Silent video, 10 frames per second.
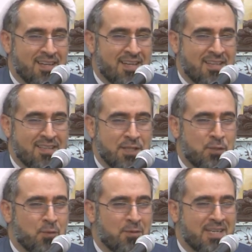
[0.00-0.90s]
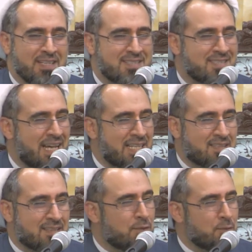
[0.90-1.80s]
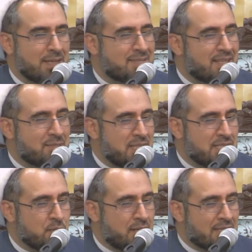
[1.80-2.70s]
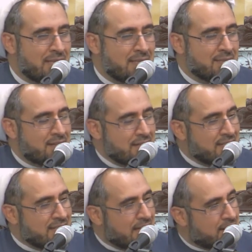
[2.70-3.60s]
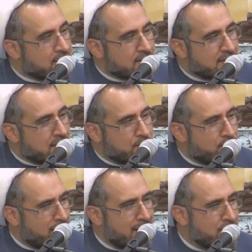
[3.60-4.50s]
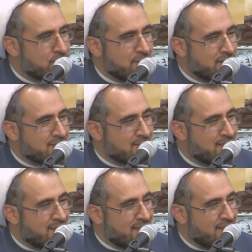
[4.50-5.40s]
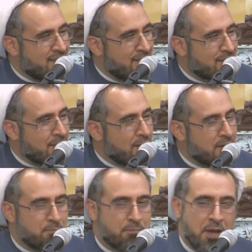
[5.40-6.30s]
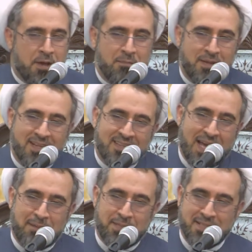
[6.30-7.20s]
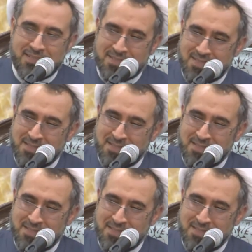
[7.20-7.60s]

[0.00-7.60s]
They don't get sad. They don't get sad means what? They are in constant pleasures. They are in permanent happiness.